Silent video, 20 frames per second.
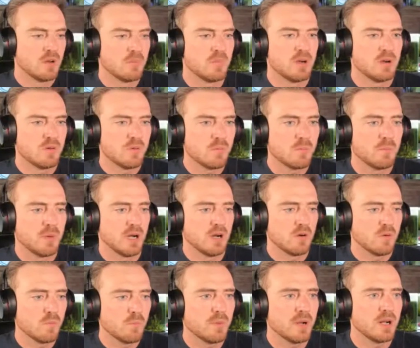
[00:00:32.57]
Bow,
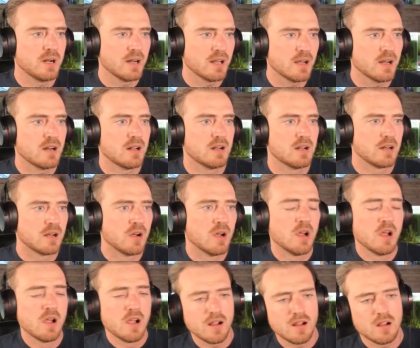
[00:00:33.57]
bow, ba-da-da-da.
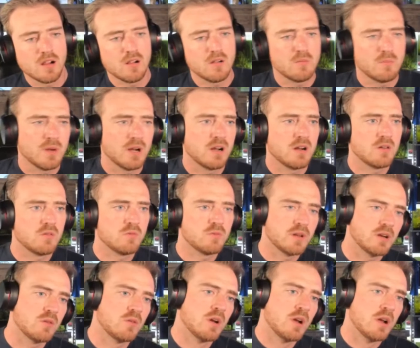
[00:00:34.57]
Bow, bow,
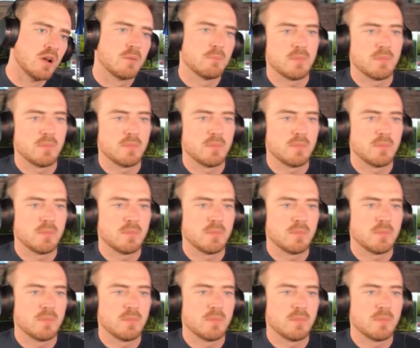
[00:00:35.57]
now.